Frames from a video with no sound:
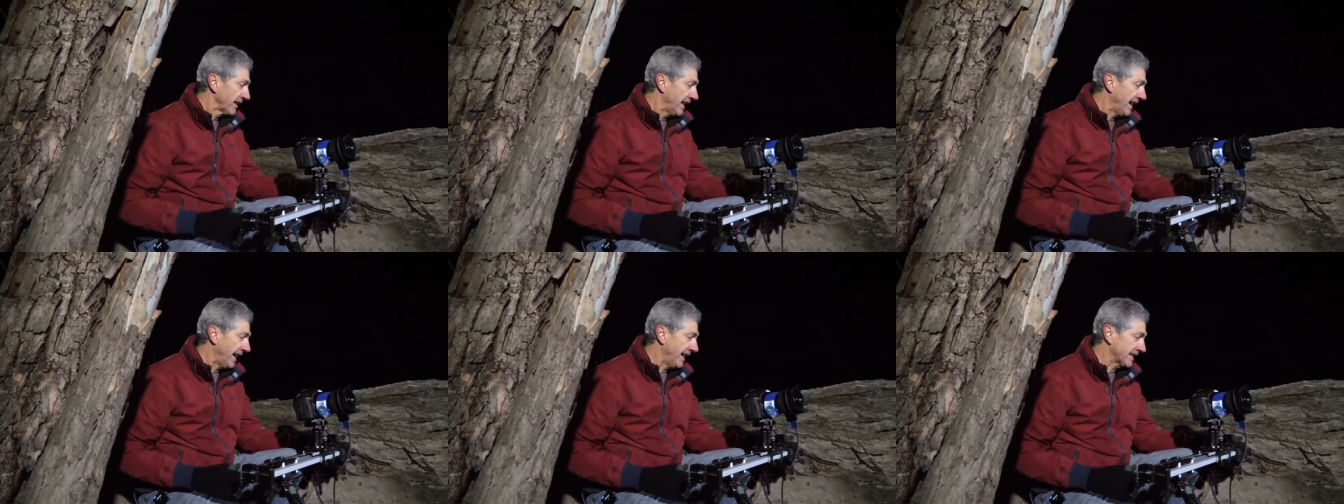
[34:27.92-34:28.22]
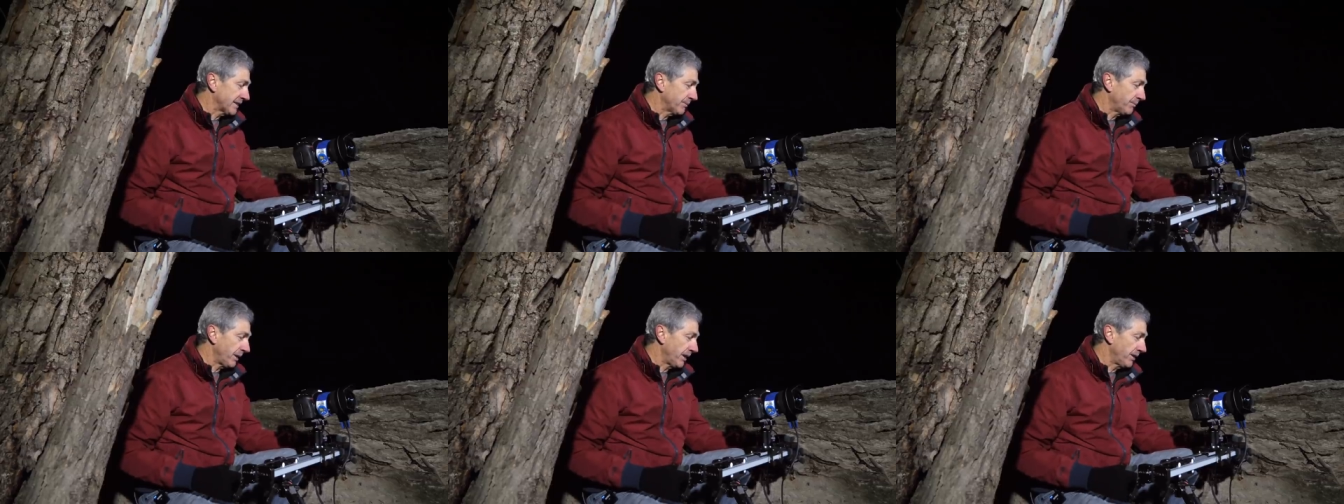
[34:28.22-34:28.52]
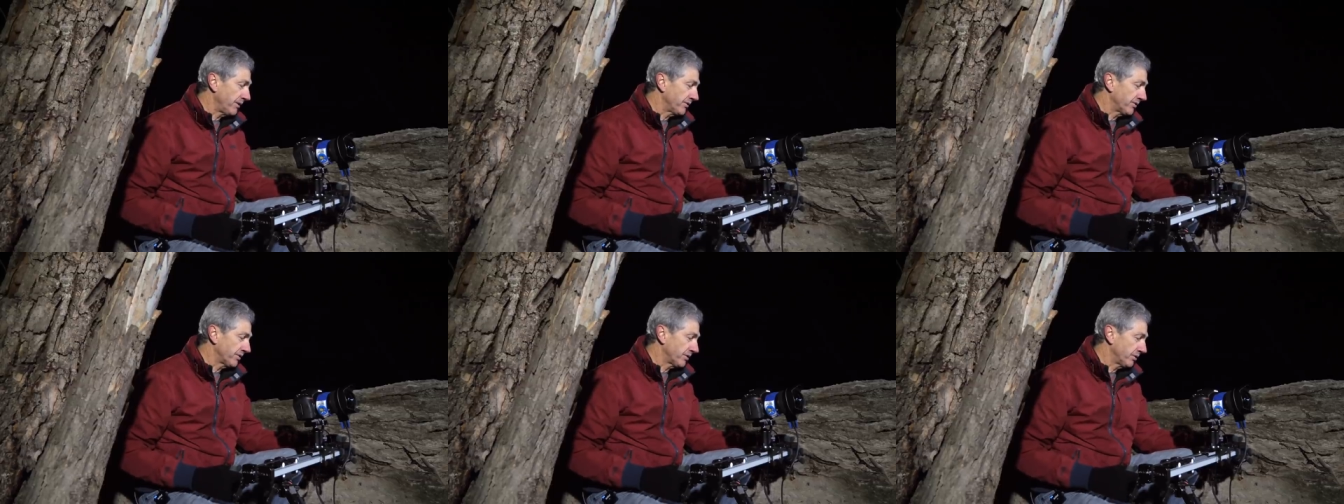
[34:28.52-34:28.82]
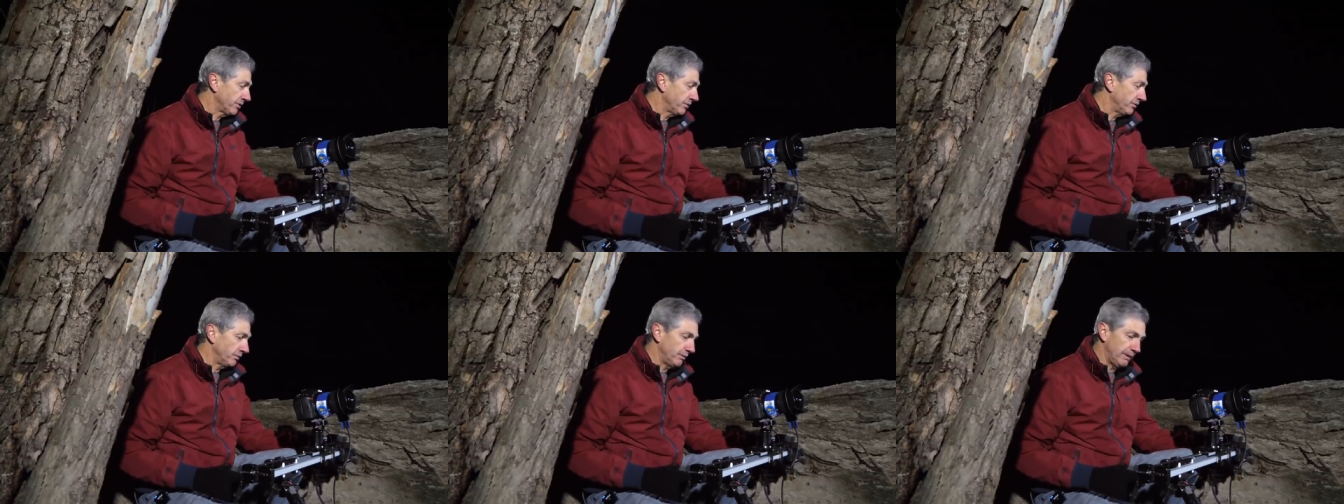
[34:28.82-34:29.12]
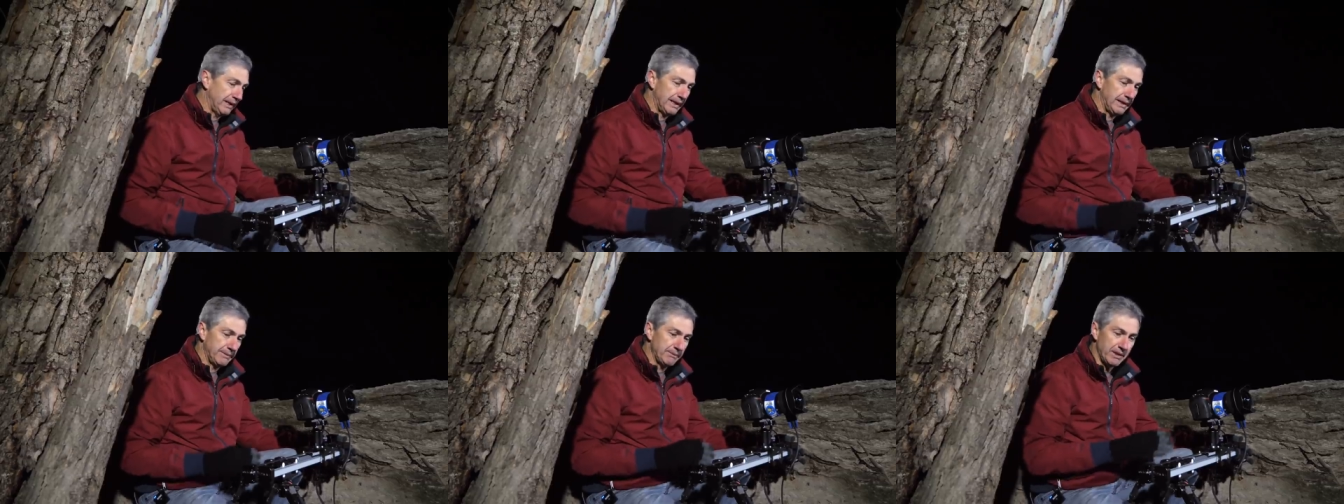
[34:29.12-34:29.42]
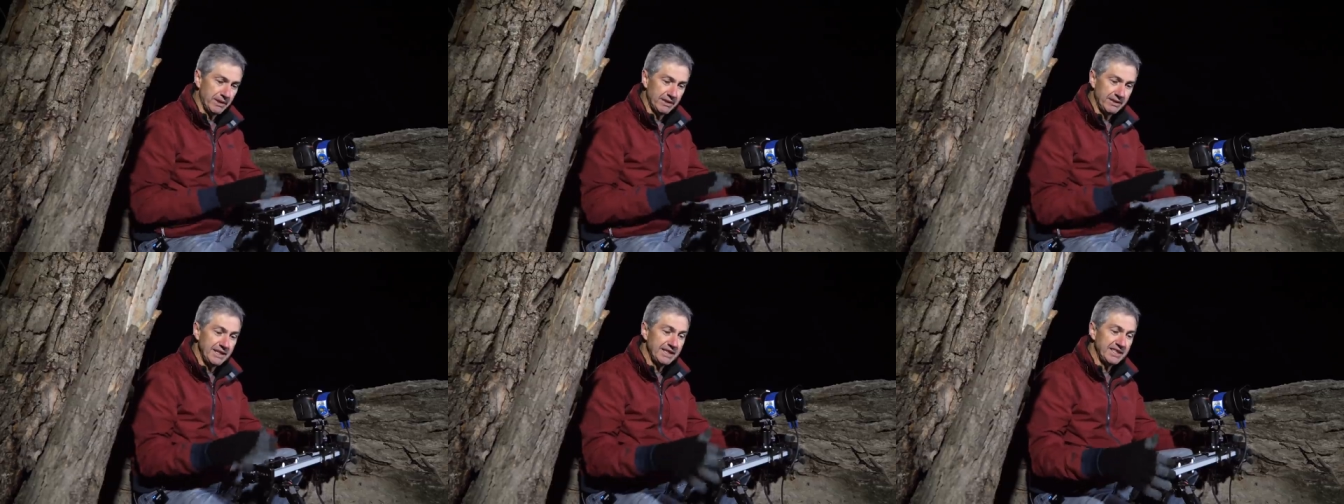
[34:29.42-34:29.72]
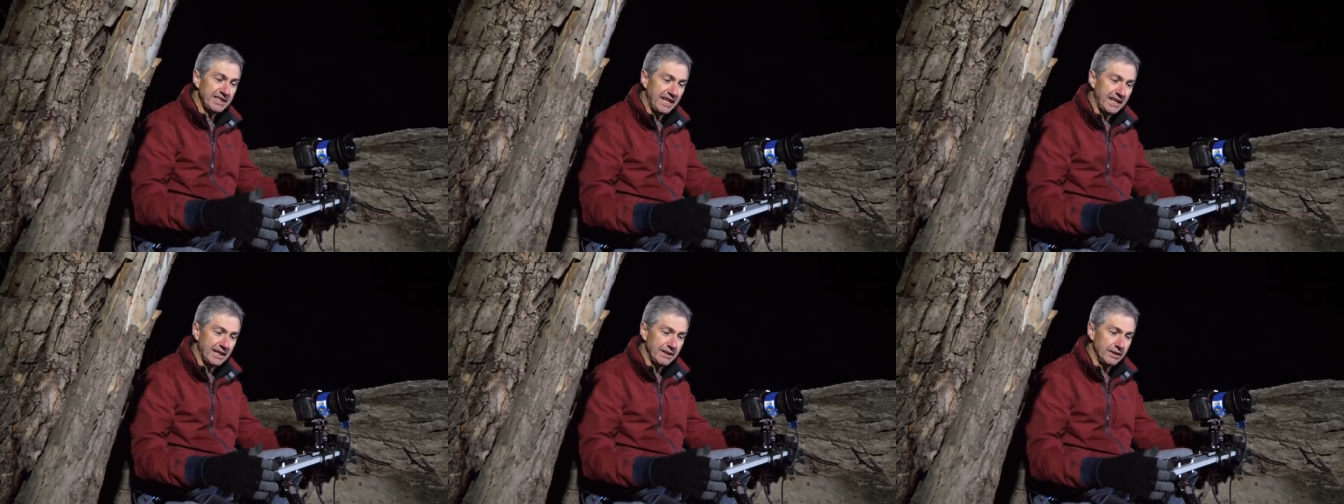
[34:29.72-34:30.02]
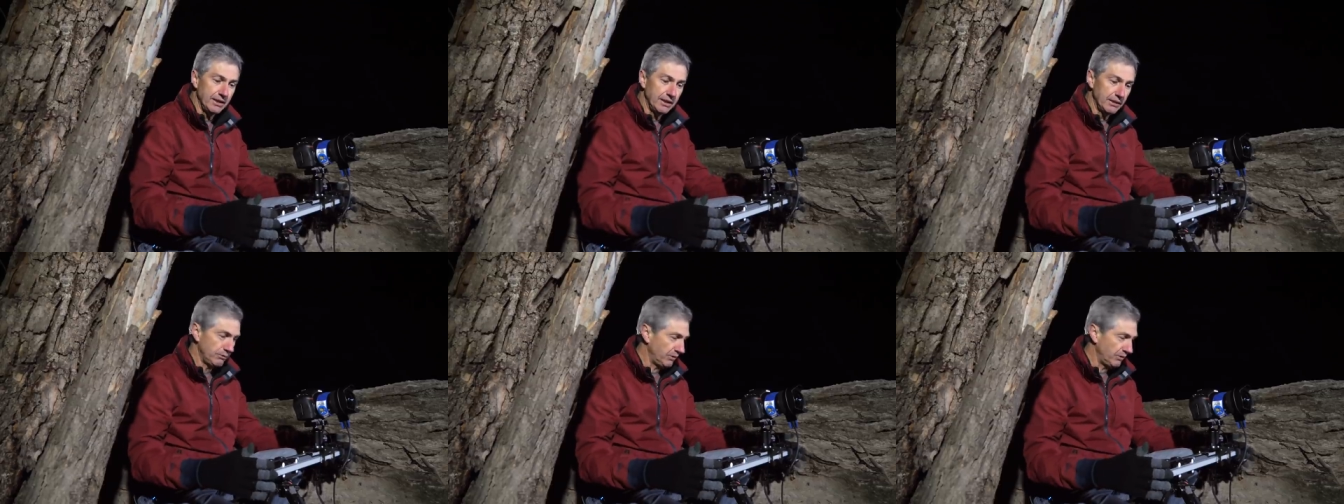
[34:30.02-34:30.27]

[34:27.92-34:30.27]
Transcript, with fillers: as opposed to um, this end,